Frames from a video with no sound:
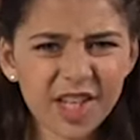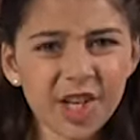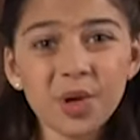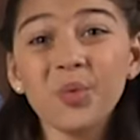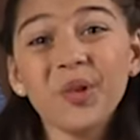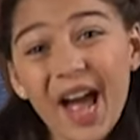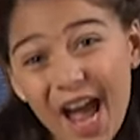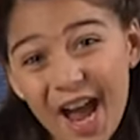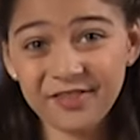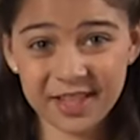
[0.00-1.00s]
you don't
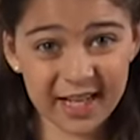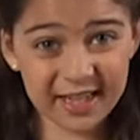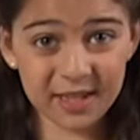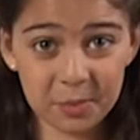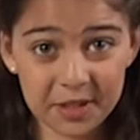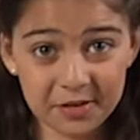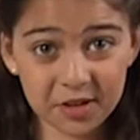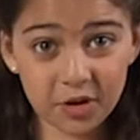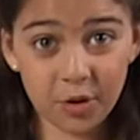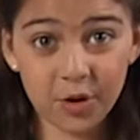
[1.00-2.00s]
have to get someone else
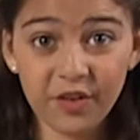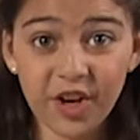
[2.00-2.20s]
to grow your